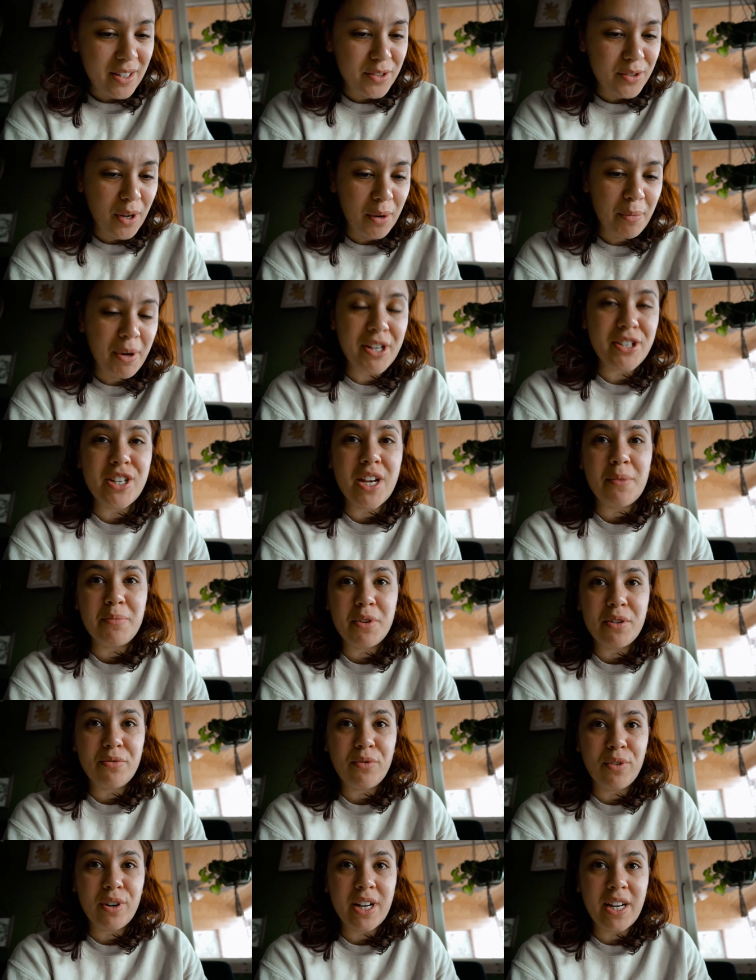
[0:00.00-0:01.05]
I'm on chapter
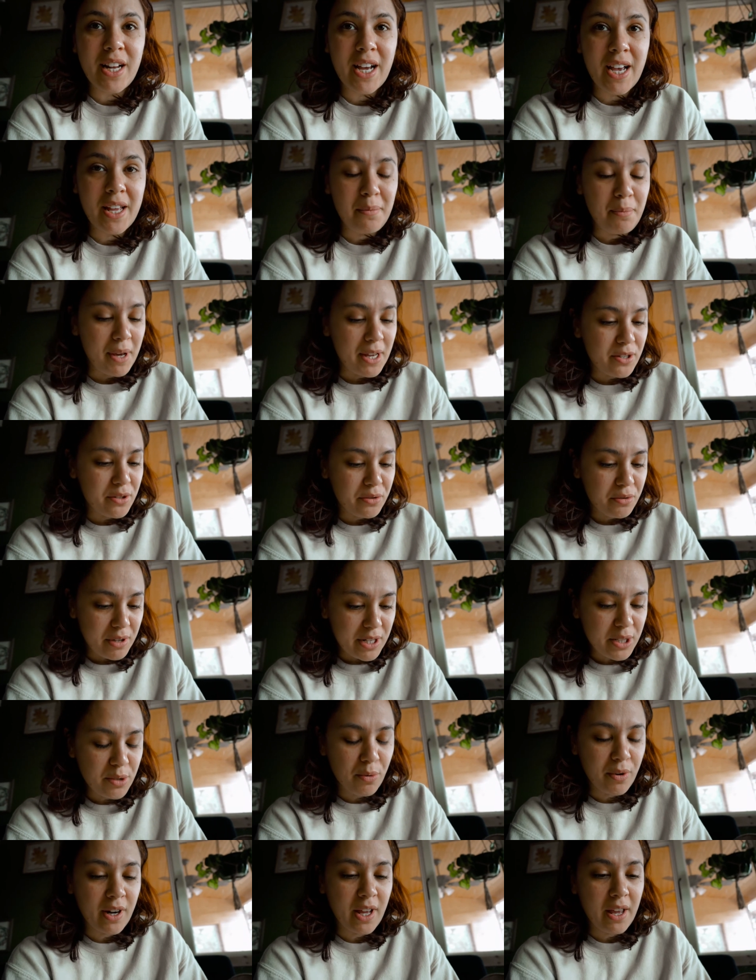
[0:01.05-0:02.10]
49, page
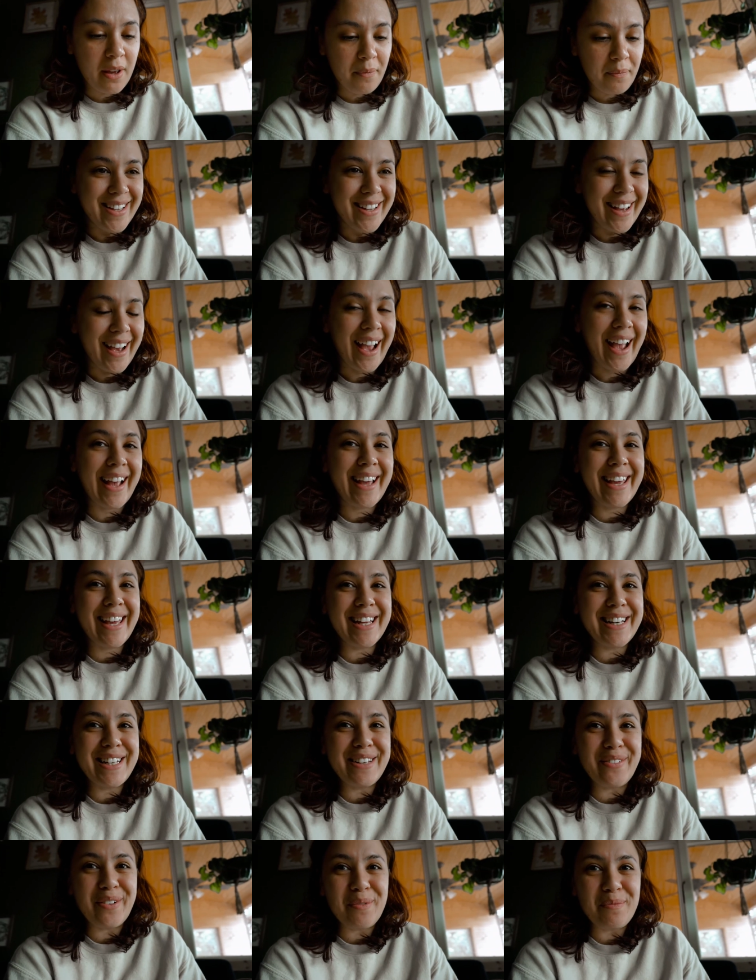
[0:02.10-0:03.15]
320. I
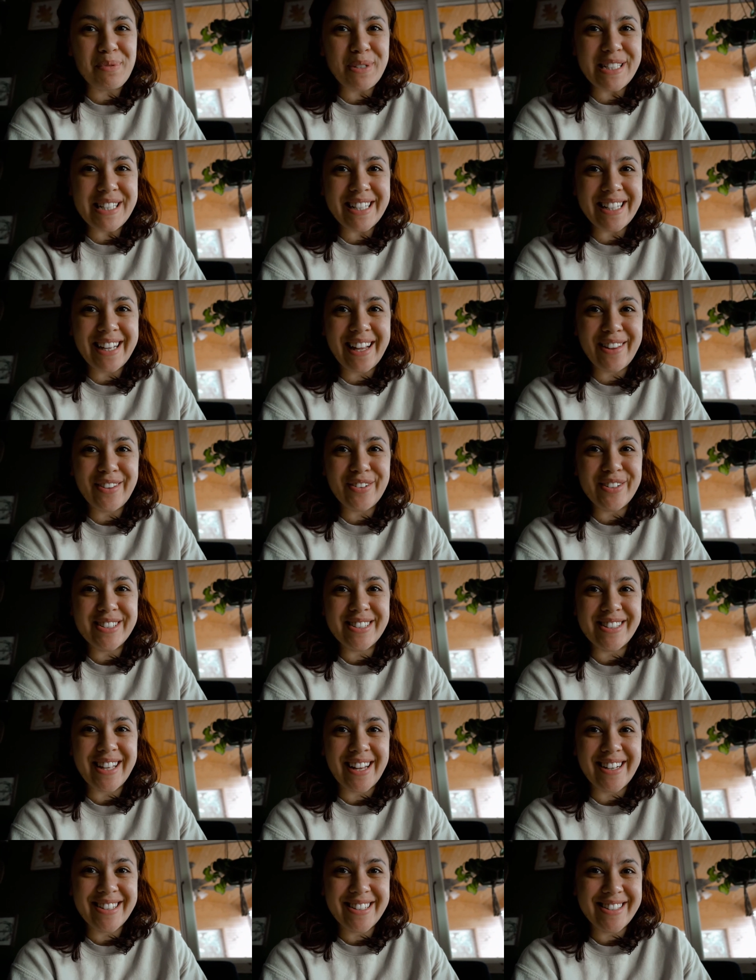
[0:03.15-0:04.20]
can't even put together
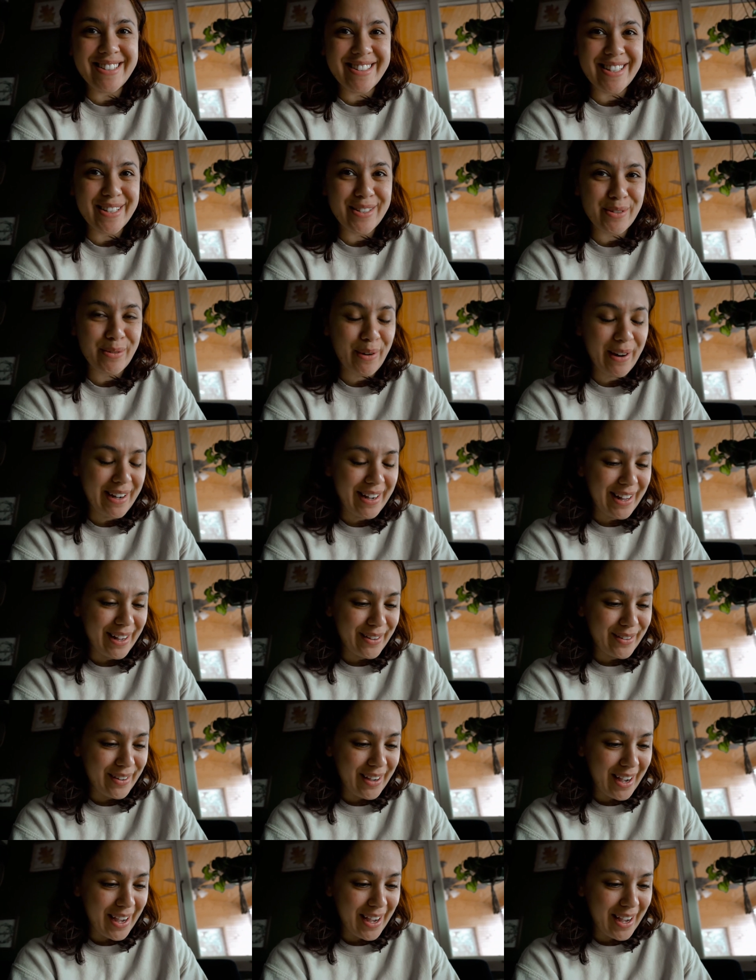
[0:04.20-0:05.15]
sentences right now.